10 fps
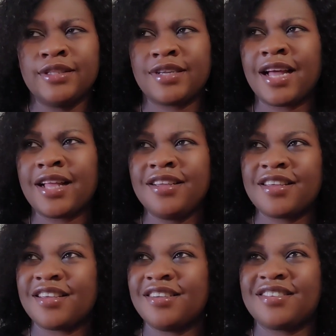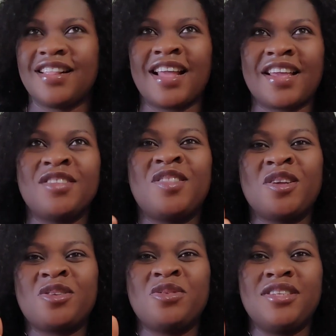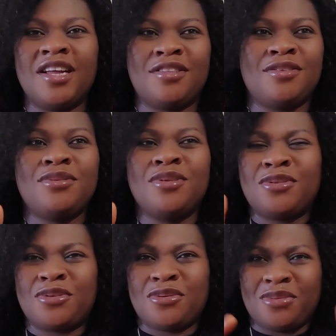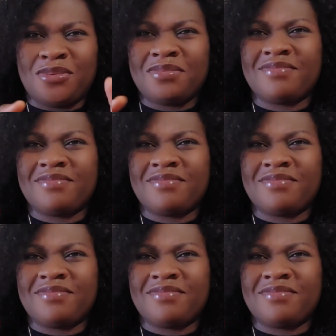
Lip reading: Catholic is like a doctrine that you need to,